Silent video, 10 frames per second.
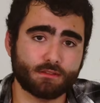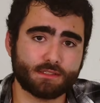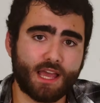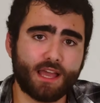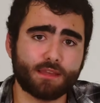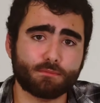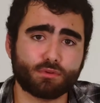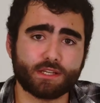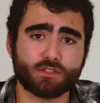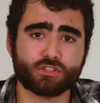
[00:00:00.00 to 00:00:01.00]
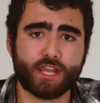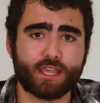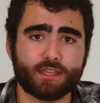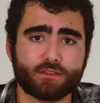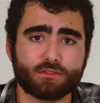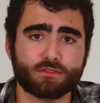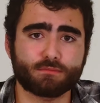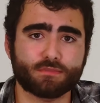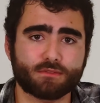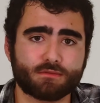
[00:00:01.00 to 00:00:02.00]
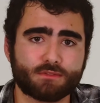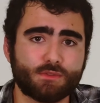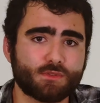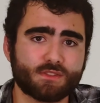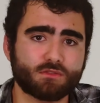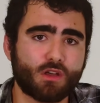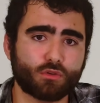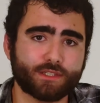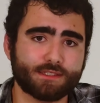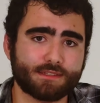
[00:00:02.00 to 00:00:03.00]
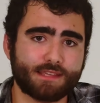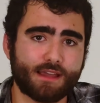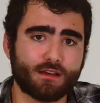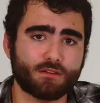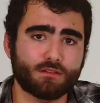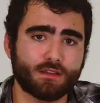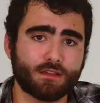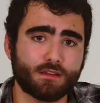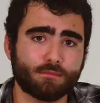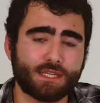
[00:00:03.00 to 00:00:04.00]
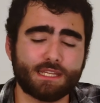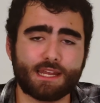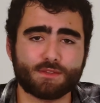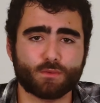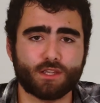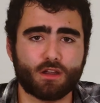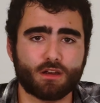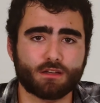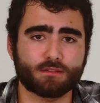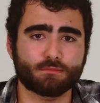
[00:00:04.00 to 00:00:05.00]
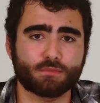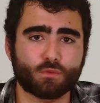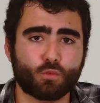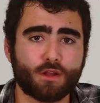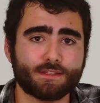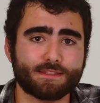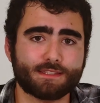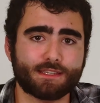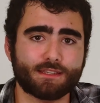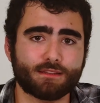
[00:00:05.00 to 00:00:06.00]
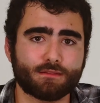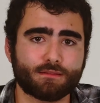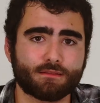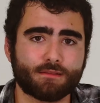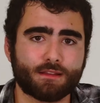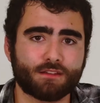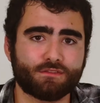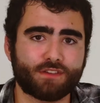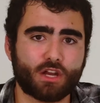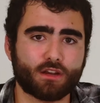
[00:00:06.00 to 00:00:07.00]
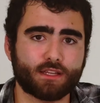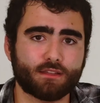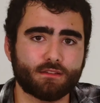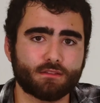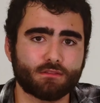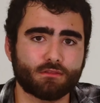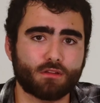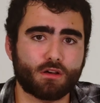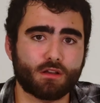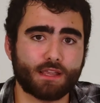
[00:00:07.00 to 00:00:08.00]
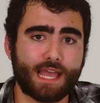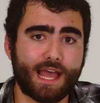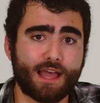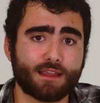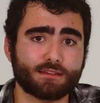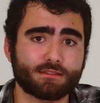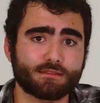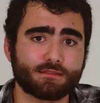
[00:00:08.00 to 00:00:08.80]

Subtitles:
Time brings change, but too slowly to tell, being as we are but one scene in a very long act.